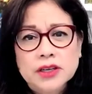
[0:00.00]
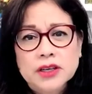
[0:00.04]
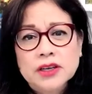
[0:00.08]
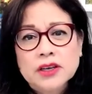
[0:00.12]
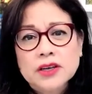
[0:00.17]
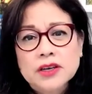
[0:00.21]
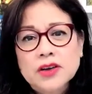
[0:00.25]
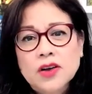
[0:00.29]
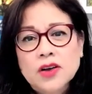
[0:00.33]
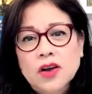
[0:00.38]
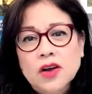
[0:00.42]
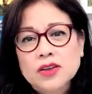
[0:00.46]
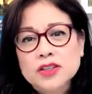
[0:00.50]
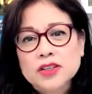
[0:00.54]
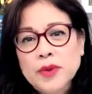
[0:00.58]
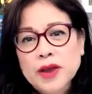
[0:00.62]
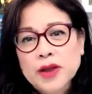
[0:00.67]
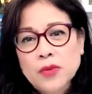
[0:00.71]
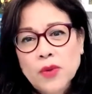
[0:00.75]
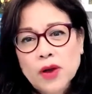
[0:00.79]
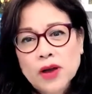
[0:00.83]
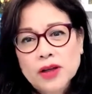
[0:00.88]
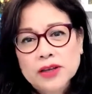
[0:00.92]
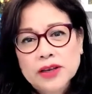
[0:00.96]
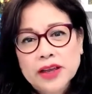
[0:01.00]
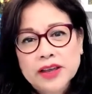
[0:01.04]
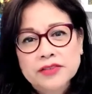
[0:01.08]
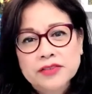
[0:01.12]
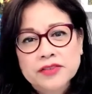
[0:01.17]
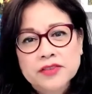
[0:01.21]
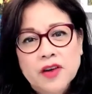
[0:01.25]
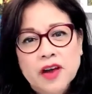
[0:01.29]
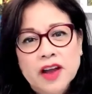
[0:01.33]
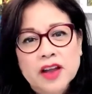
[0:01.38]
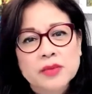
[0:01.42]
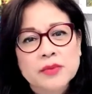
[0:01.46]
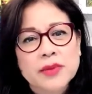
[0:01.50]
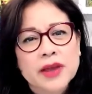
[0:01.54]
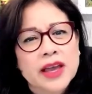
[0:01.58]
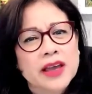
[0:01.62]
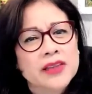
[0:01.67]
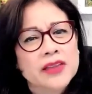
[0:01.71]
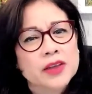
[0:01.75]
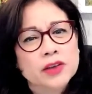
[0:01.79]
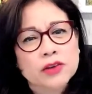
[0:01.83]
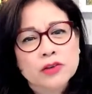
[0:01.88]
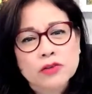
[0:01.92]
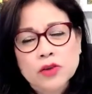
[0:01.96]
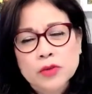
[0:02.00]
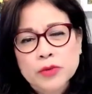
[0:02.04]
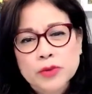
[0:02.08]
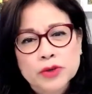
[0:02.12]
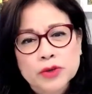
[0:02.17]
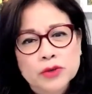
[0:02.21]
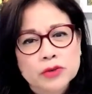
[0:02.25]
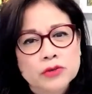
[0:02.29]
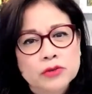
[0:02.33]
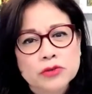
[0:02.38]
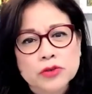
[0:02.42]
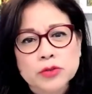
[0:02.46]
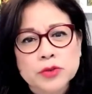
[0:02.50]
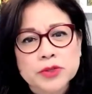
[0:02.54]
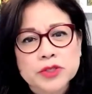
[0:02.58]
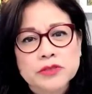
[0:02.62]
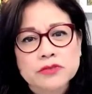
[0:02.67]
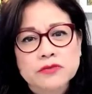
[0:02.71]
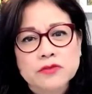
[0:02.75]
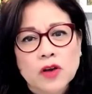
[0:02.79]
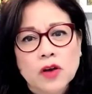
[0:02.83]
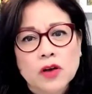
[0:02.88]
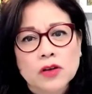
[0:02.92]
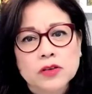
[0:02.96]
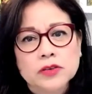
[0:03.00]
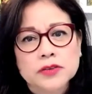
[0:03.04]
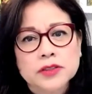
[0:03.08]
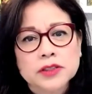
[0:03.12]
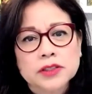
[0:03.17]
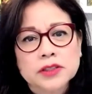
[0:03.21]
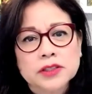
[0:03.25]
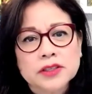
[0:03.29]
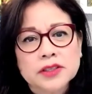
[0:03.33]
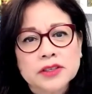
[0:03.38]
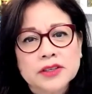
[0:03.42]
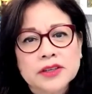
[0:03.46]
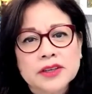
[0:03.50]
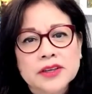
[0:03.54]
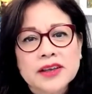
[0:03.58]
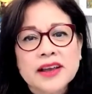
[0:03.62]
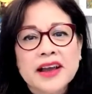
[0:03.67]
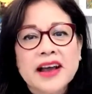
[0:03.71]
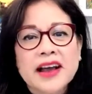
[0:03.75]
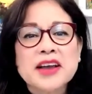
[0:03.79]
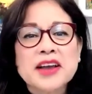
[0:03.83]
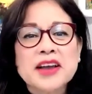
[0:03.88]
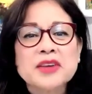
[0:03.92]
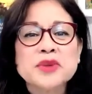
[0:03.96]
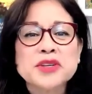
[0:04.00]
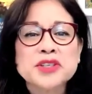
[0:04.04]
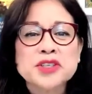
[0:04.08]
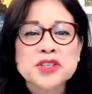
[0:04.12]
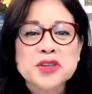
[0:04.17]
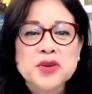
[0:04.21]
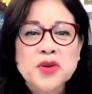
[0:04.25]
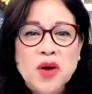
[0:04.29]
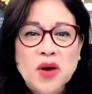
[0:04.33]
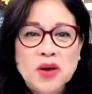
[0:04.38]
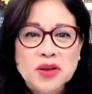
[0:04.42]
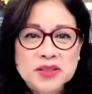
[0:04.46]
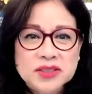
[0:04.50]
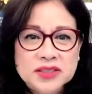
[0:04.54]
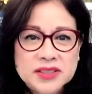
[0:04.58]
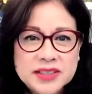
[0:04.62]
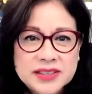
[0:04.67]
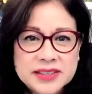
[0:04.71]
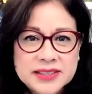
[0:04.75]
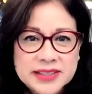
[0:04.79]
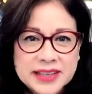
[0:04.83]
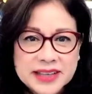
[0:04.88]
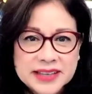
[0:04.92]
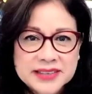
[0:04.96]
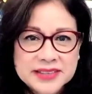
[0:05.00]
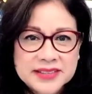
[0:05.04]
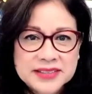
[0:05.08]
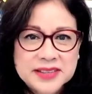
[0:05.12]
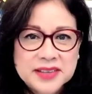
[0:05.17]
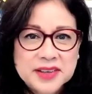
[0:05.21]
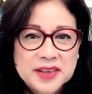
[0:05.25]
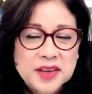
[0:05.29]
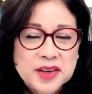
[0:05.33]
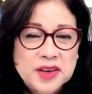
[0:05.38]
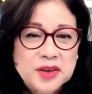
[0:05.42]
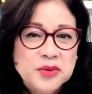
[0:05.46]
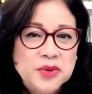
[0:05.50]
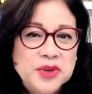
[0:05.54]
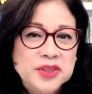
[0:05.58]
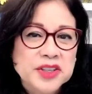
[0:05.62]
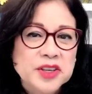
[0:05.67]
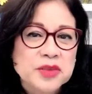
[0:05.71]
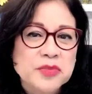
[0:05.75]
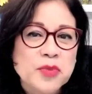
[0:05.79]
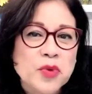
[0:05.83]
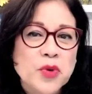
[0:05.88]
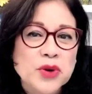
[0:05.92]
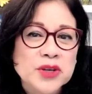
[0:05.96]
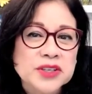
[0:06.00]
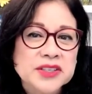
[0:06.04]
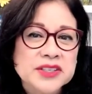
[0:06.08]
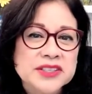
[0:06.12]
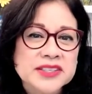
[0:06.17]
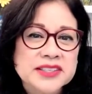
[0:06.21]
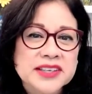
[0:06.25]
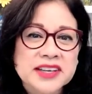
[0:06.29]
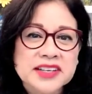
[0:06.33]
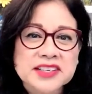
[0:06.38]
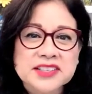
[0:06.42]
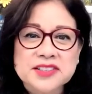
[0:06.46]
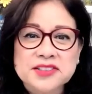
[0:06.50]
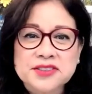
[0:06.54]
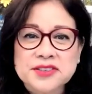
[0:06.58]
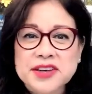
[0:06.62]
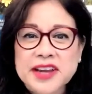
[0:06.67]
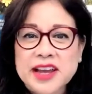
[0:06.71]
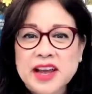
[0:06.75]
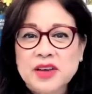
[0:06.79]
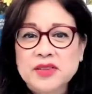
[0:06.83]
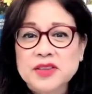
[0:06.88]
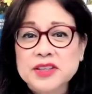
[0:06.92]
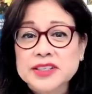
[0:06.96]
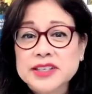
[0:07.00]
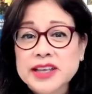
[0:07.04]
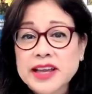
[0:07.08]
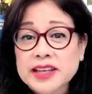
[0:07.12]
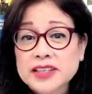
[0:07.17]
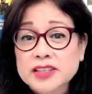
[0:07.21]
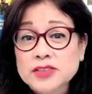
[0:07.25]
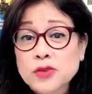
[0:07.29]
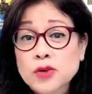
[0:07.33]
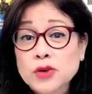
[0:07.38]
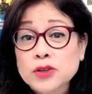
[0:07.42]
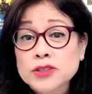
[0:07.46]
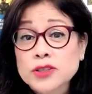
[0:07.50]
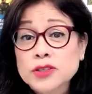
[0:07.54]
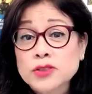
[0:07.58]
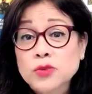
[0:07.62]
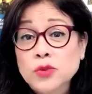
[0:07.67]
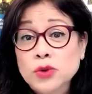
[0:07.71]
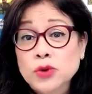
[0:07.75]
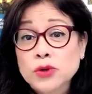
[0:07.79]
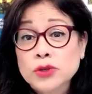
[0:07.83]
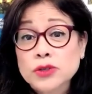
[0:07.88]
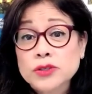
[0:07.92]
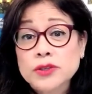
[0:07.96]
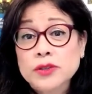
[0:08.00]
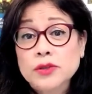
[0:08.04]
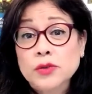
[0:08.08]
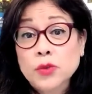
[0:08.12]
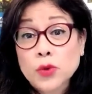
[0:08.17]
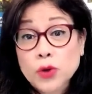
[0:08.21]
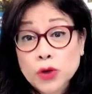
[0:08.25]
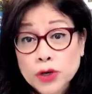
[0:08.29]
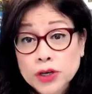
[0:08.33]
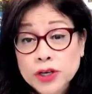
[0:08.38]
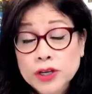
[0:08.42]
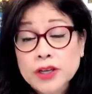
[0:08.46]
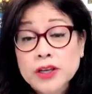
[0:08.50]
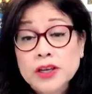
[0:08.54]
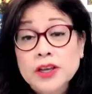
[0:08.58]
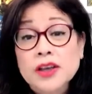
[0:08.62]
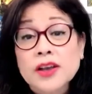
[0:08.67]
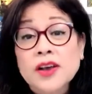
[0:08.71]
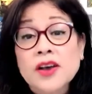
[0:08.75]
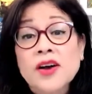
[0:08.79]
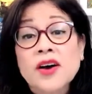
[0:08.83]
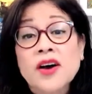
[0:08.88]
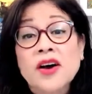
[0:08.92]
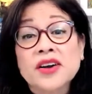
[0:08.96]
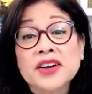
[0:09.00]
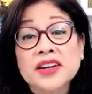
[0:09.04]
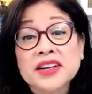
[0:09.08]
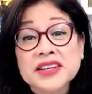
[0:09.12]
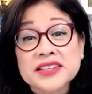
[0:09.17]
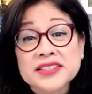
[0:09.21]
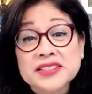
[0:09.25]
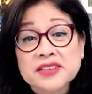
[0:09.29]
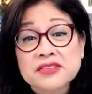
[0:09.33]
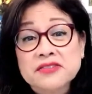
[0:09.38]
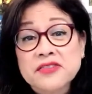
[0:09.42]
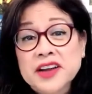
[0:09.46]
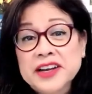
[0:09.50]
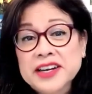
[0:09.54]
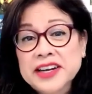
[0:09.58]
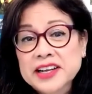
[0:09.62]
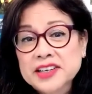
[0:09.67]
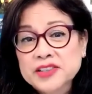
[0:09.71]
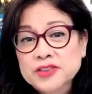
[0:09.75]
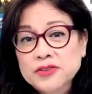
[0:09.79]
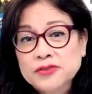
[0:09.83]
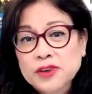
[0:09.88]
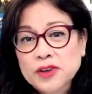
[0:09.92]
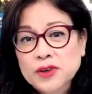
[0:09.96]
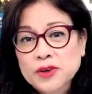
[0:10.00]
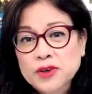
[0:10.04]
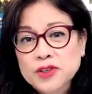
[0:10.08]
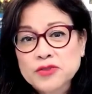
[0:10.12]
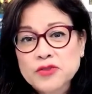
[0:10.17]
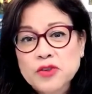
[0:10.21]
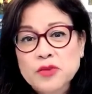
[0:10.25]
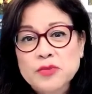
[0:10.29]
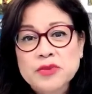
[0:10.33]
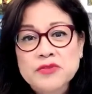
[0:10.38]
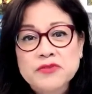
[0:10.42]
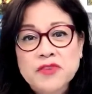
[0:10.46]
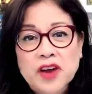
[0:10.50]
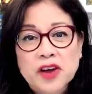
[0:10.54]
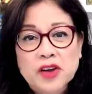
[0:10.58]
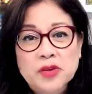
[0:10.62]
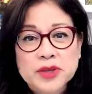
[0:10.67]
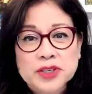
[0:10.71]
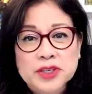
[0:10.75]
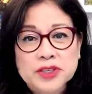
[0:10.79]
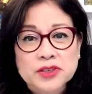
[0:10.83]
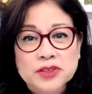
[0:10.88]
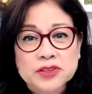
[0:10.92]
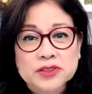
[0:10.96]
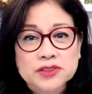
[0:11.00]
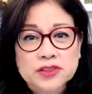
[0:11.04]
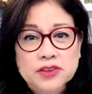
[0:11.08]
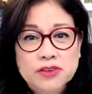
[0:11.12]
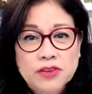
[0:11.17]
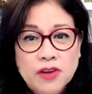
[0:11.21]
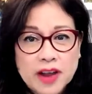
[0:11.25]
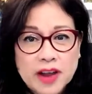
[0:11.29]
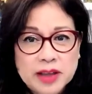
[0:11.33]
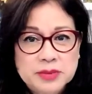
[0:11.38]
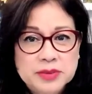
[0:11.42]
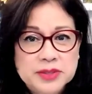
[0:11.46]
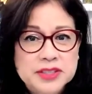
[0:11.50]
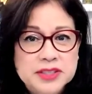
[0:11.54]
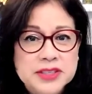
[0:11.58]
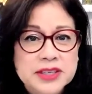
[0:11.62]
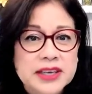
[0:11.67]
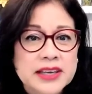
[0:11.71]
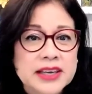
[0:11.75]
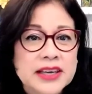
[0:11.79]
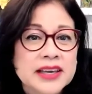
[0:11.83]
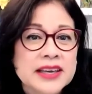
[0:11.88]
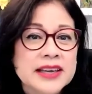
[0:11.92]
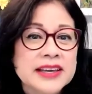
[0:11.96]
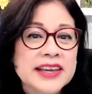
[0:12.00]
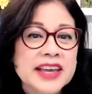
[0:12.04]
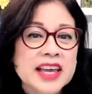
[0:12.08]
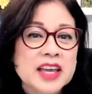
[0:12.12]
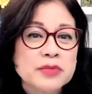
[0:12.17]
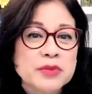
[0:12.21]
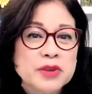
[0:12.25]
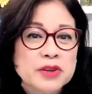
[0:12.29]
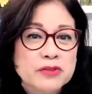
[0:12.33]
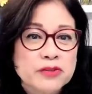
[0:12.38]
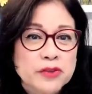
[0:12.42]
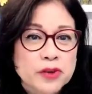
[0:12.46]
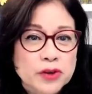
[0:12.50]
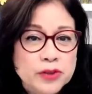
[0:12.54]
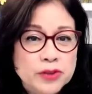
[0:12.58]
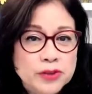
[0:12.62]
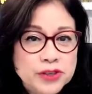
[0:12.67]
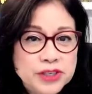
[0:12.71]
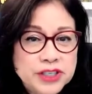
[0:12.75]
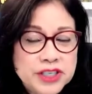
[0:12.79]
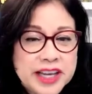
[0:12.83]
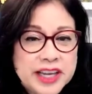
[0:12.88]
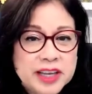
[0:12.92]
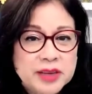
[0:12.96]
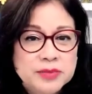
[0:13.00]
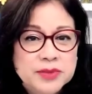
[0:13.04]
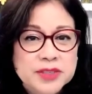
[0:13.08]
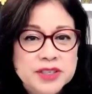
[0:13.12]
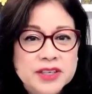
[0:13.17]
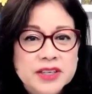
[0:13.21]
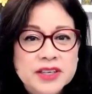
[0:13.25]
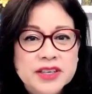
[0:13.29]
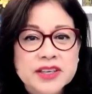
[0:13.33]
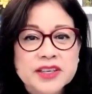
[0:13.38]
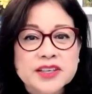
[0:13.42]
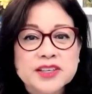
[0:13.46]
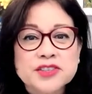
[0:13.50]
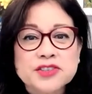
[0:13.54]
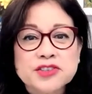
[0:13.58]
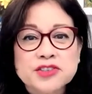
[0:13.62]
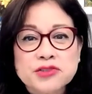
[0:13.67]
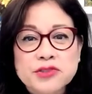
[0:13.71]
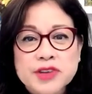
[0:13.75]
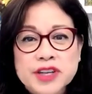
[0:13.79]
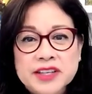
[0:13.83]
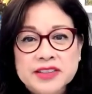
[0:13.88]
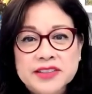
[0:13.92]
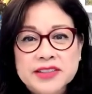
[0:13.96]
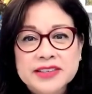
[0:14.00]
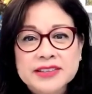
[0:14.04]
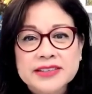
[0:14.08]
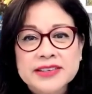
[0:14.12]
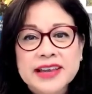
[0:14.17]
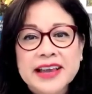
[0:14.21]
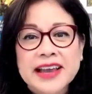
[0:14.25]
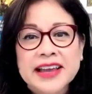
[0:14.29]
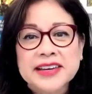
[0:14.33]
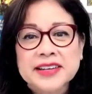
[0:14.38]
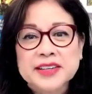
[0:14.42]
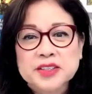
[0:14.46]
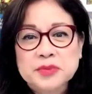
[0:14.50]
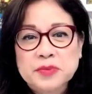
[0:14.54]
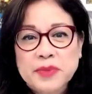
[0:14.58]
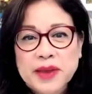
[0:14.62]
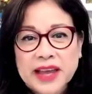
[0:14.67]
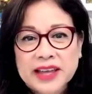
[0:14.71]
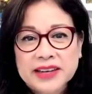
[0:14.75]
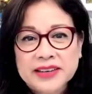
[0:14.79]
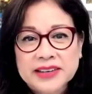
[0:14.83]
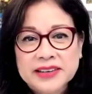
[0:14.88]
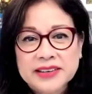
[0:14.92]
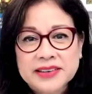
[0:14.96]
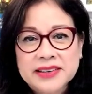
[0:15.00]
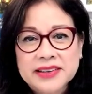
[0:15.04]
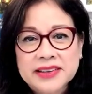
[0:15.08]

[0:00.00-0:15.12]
caused by wildlife crime and the criminal groups involved. I wish you all success with the important discussions on how the task forces work on illicit financial flows from environmental crimes can be further shaped, strengthened, and expanded.